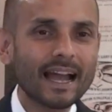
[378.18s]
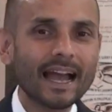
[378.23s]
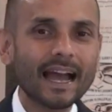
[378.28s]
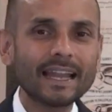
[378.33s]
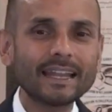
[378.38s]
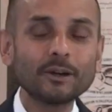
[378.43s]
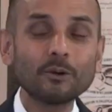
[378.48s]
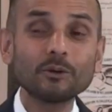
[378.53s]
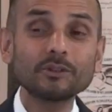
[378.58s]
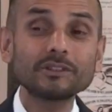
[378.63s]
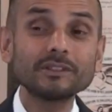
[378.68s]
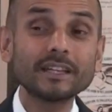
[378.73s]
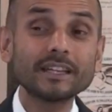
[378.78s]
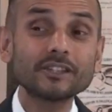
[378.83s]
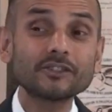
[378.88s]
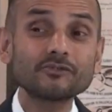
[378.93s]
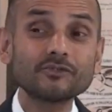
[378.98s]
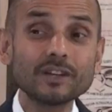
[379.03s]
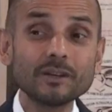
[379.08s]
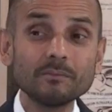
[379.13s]
And it was an
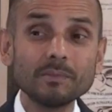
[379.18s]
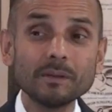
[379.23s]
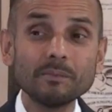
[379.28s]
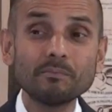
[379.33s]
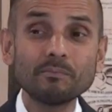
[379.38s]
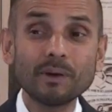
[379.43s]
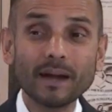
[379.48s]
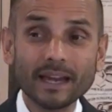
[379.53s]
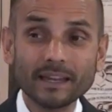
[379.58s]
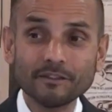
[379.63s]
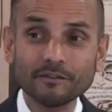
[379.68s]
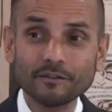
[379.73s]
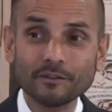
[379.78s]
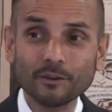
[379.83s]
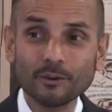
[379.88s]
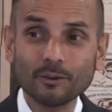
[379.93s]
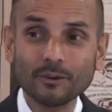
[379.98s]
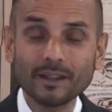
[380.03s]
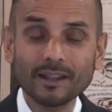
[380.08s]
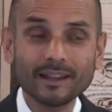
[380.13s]
extremely
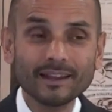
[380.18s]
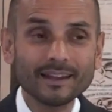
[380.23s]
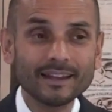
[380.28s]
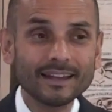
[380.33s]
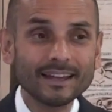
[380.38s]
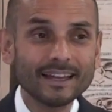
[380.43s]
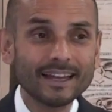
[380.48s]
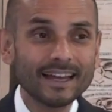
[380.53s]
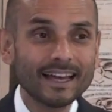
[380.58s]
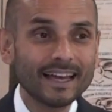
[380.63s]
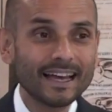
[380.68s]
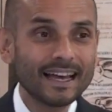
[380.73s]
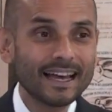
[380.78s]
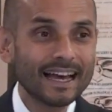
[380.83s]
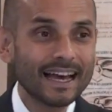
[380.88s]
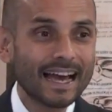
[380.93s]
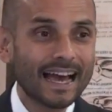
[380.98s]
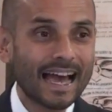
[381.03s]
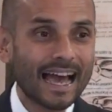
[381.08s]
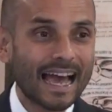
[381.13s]
painful
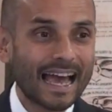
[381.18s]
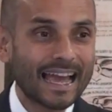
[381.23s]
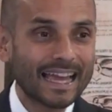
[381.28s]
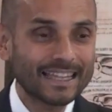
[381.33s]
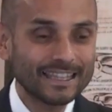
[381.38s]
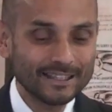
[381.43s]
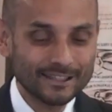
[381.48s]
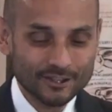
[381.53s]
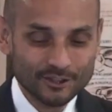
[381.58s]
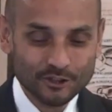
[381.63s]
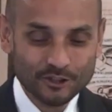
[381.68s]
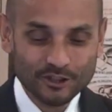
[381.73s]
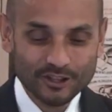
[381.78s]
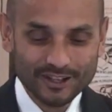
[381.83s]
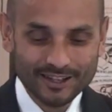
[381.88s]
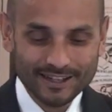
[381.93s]
and